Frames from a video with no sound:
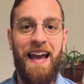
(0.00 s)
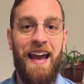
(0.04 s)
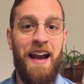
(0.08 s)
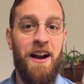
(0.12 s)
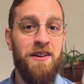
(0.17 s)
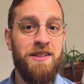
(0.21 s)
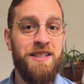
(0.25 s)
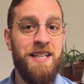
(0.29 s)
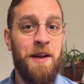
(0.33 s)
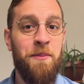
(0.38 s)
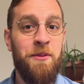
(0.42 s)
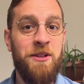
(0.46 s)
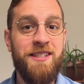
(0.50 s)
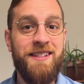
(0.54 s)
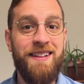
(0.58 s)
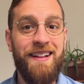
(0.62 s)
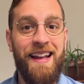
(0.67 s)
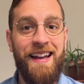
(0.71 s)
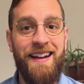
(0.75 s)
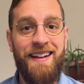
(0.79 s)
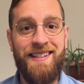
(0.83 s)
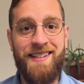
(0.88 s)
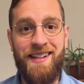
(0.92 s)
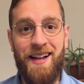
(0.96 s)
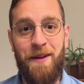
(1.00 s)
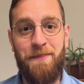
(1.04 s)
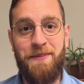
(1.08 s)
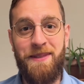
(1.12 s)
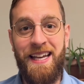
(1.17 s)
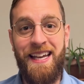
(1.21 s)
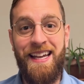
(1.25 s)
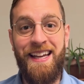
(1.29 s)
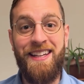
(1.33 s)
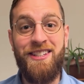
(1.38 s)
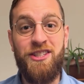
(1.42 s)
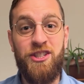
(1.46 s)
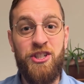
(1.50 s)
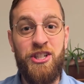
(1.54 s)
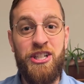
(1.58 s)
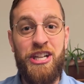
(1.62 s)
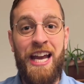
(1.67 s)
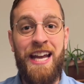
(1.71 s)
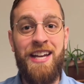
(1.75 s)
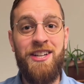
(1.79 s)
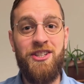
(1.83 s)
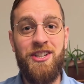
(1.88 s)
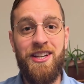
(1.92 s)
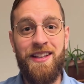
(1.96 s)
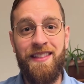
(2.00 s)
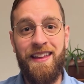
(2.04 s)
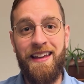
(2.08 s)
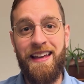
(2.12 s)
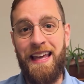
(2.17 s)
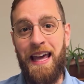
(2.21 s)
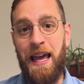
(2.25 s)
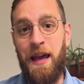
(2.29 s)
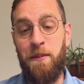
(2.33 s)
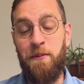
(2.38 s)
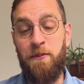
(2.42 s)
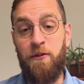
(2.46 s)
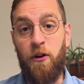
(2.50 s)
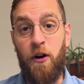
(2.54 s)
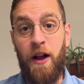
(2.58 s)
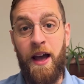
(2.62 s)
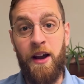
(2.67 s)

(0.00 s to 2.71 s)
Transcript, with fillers: Airtable's latest update is changing the game for